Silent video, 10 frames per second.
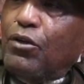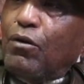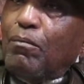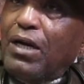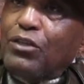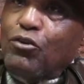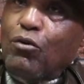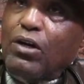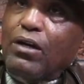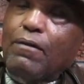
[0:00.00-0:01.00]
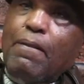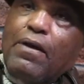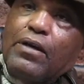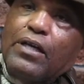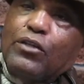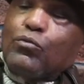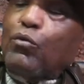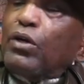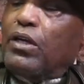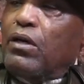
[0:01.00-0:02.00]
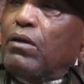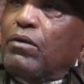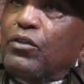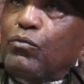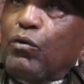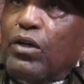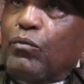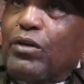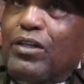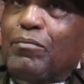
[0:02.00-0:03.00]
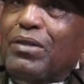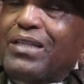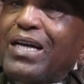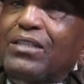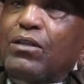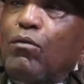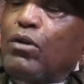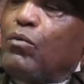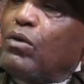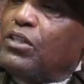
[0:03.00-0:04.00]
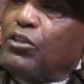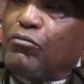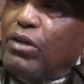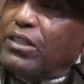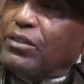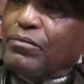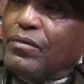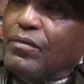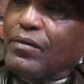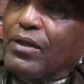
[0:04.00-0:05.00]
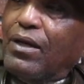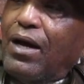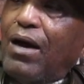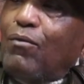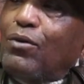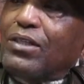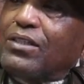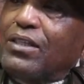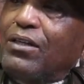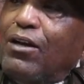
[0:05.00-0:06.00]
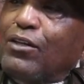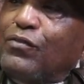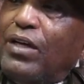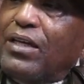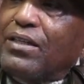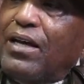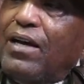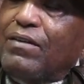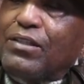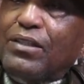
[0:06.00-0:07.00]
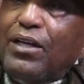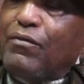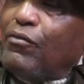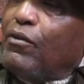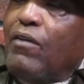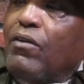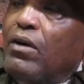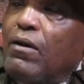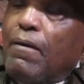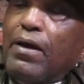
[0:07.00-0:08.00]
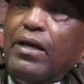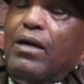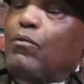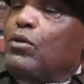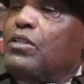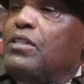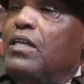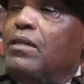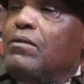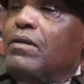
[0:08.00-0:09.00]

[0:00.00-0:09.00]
My daughter is working with it, but that's only one generation. I want to see Las Vegas have this thing forever, and I want to see it.